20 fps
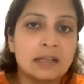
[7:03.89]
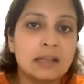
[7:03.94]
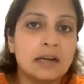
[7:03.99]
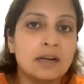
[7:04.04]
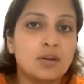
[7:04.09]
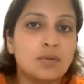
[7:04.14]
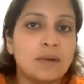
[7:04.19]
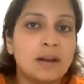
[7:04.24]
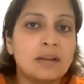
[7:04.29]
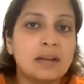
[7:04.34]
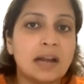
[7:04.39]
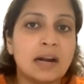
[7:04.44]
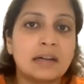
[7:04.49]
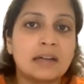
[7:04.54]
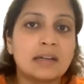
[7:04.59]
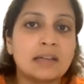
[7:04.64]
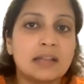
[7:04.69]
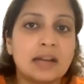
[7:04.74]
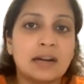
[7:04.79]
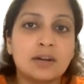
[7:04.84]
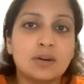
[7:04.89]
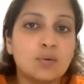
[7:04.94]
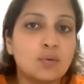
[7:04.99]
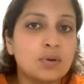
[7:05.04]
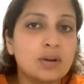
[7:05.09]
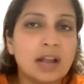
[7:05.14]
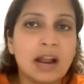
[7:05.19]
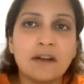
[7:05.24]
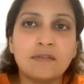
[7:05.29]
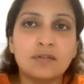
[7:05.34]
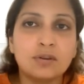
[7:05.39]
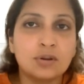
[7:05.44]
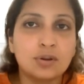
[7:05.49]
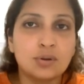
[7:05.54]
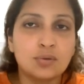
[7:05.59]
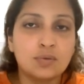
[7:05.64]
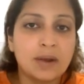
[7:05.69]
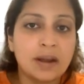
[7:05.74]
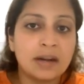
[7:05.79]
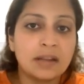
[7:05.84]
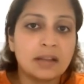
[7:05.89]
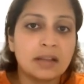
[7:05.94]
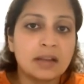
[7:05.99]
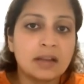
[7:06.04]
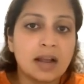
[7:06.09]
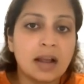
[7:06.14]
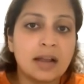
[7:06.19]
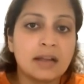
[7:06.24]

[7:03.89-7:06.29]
than 12 characters, I don't have to do anything.